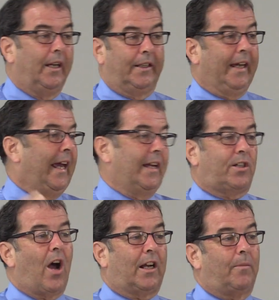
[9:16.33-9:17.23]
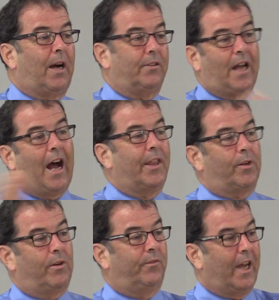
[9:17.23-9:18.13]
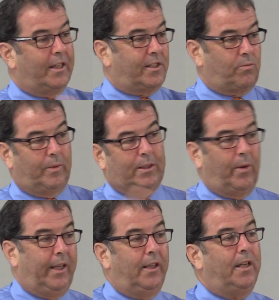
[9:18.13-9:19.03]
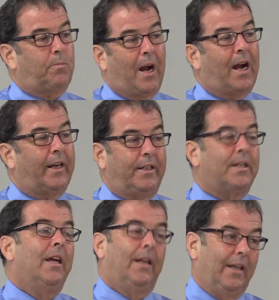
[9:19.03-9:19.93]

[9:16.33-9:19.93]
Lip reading: They can't talk about other events between these parties.